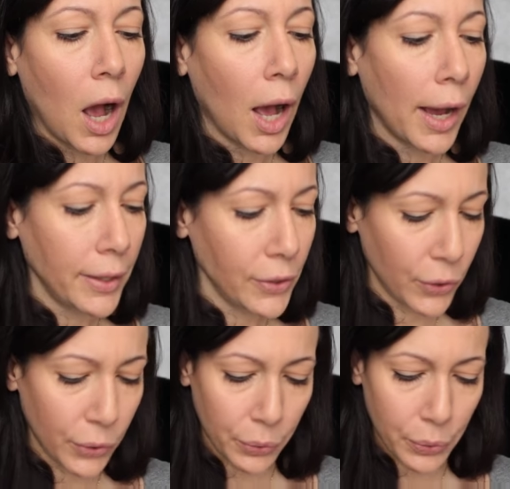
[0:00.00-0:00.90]
I
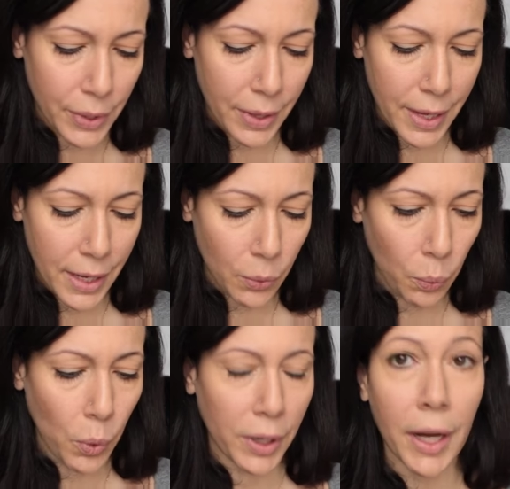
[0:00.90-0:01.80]
use the
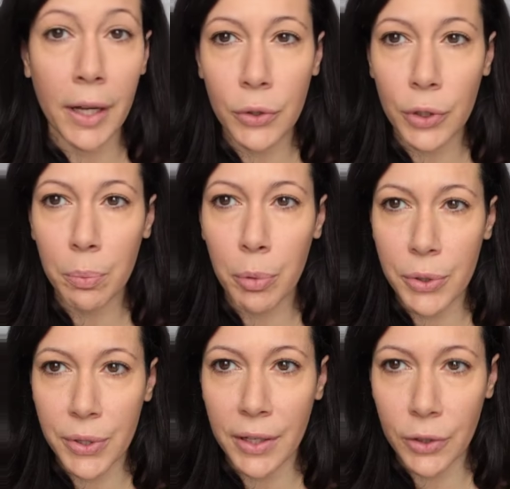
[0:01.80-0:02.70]

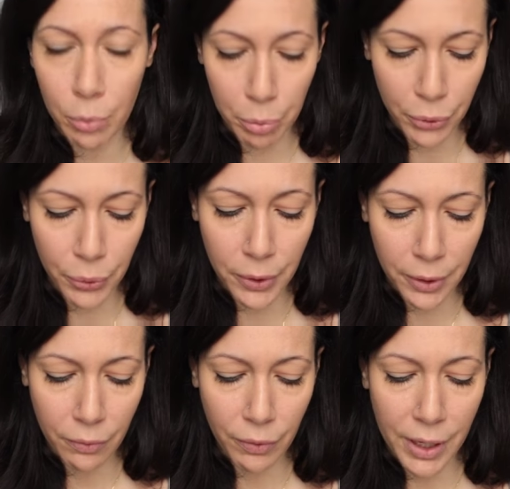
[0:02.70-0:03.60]
100%
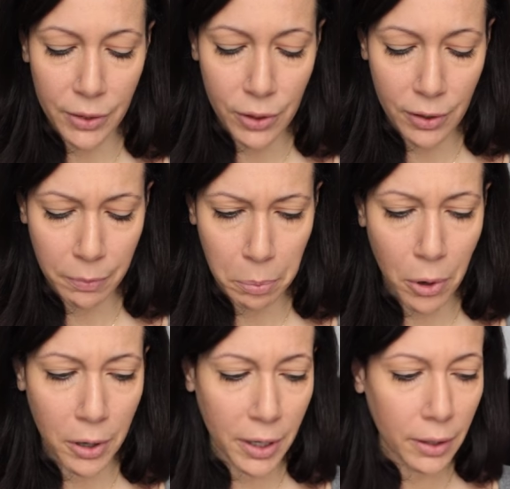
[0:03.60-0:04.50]
pure range of
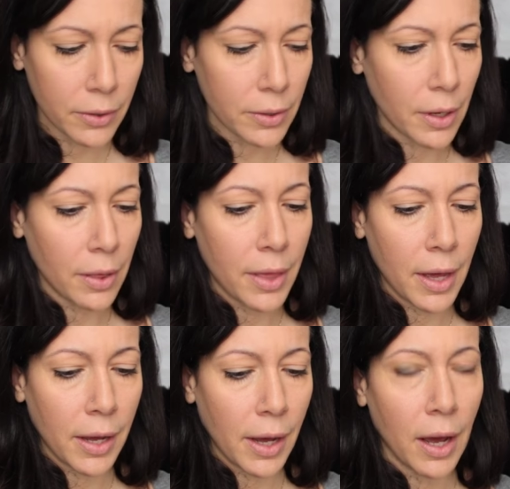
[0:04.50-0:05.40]
products.
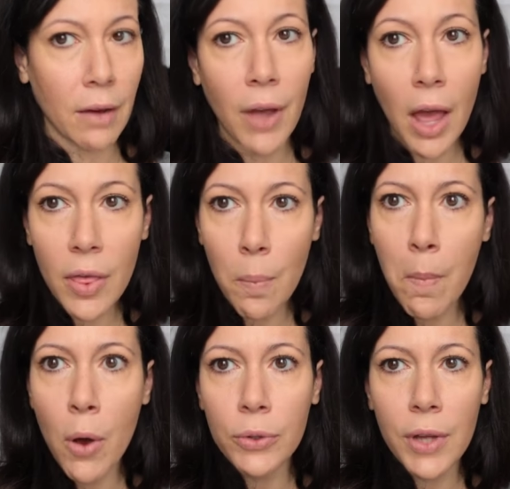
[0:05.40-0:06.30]
They have the
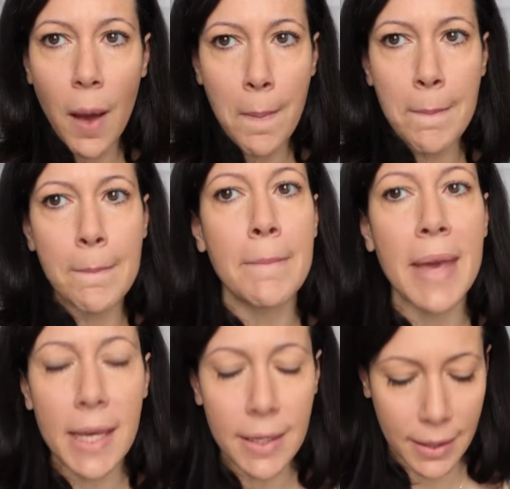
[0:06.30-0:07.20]
most
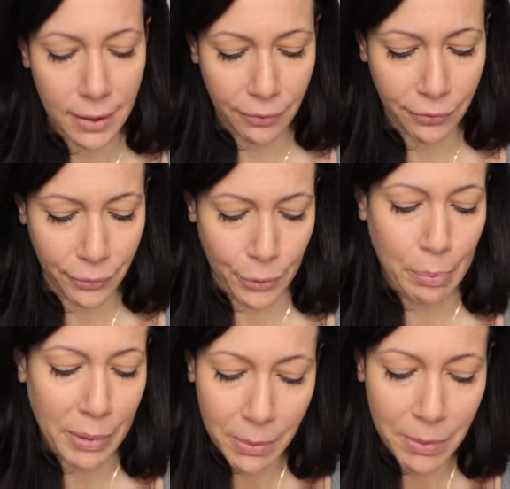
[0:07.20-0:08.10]
amazing
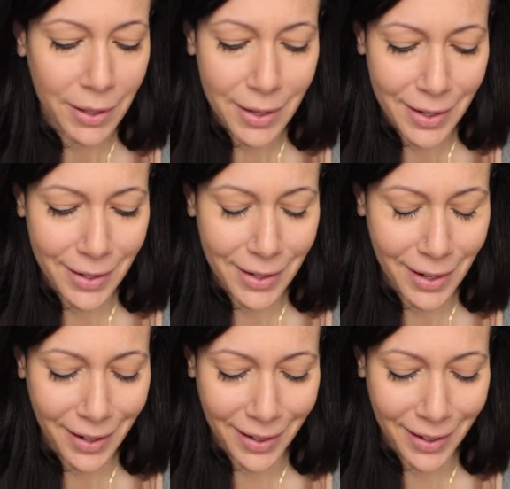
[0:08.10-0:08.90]
fruit pigmented